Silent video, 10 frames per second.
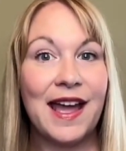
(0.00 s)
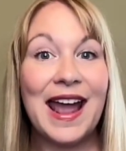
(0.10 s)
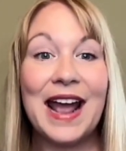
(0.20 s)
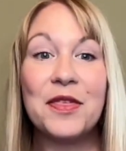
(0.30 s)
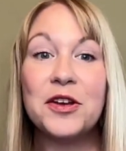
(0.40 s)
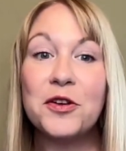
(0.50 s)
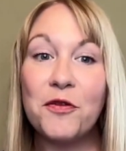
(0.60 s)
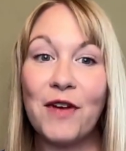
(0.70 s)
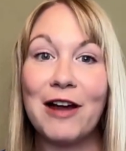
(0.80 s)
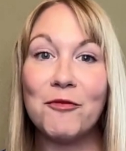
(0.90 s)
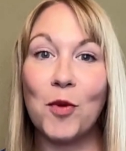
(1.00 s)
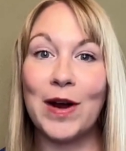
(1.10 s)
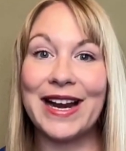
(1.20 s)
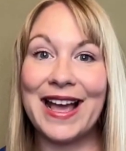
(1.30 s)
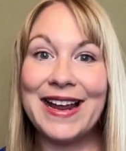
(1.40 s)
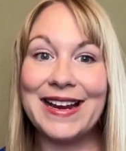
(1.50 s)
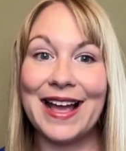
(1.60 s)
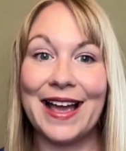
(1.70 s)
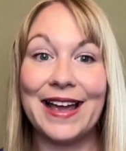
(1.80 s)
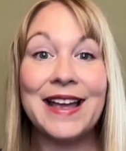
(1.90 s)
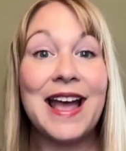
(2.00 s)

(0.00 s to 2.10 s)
And the new 5.8A